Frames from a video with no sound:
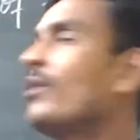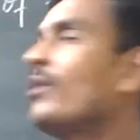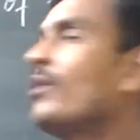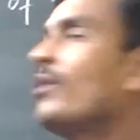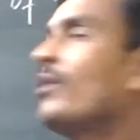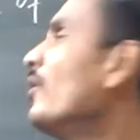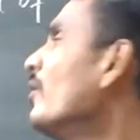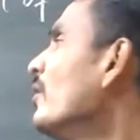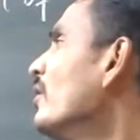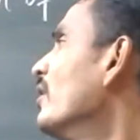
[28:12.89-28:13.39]

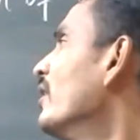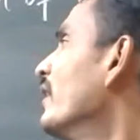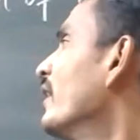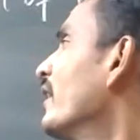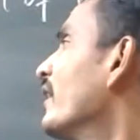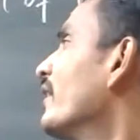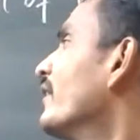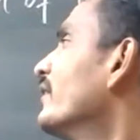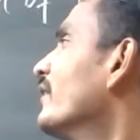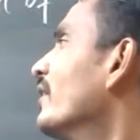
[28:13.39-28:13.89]
So
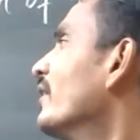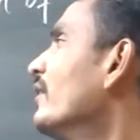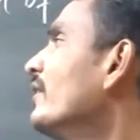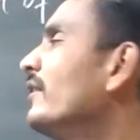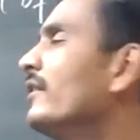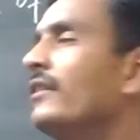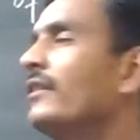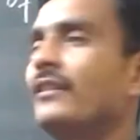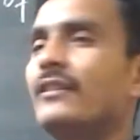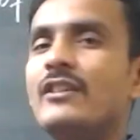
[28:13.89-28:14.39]

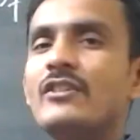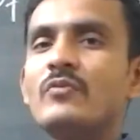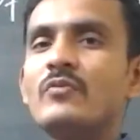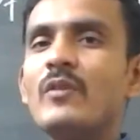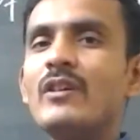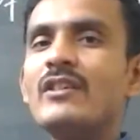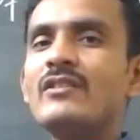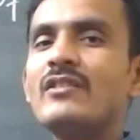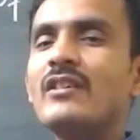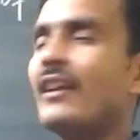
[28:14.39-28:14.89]
here this
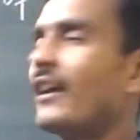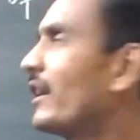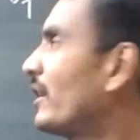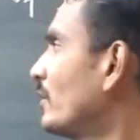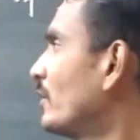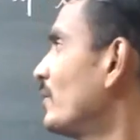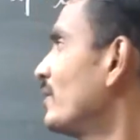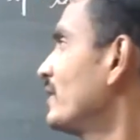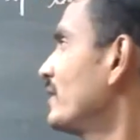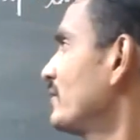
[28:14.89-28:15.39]
one is a
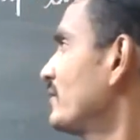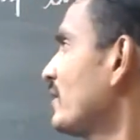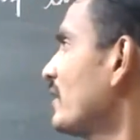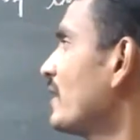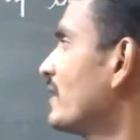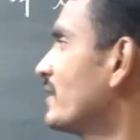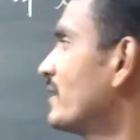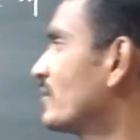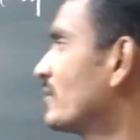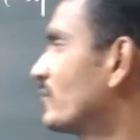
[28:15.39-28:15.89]
negative
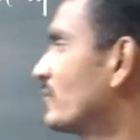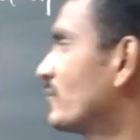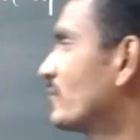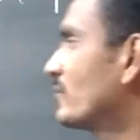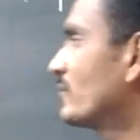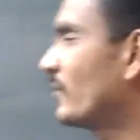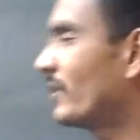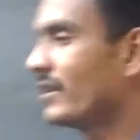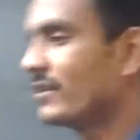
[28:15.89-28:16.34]
integer and this one